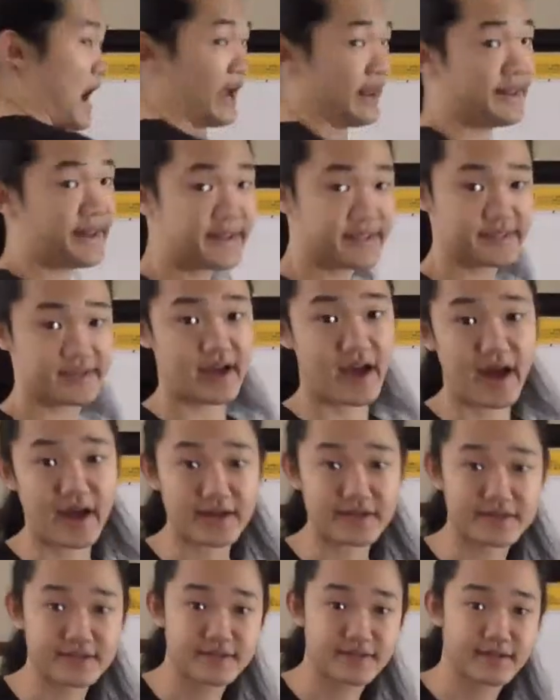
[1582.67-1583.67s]
I like to
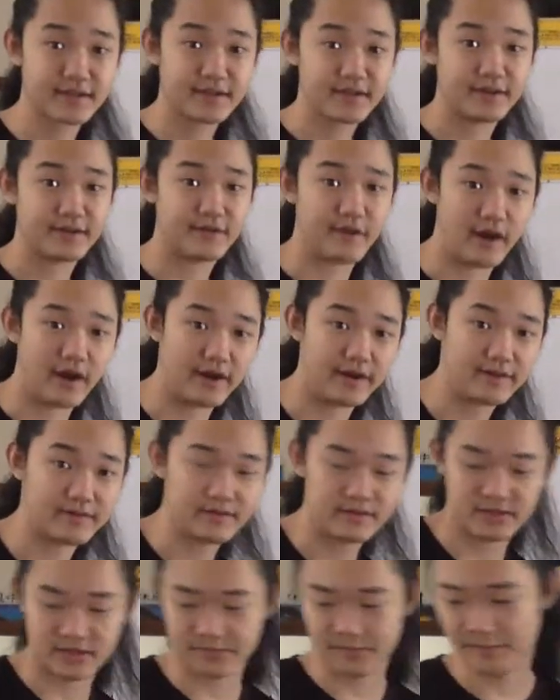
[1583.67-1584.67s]
ask, right?
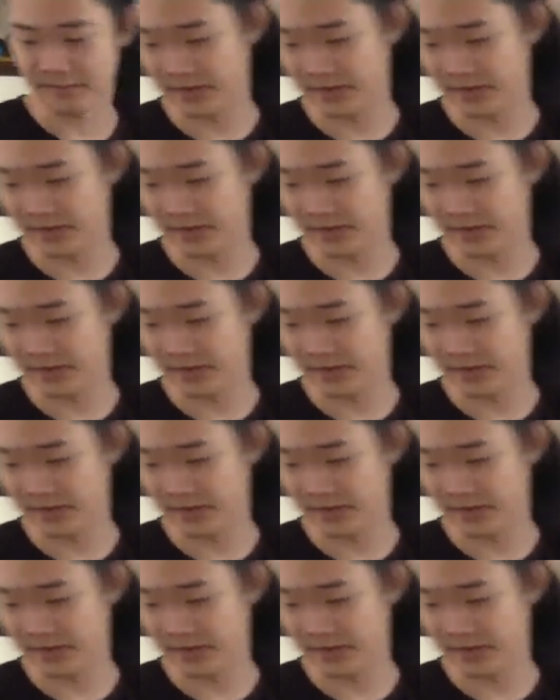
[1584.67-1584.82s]
Some of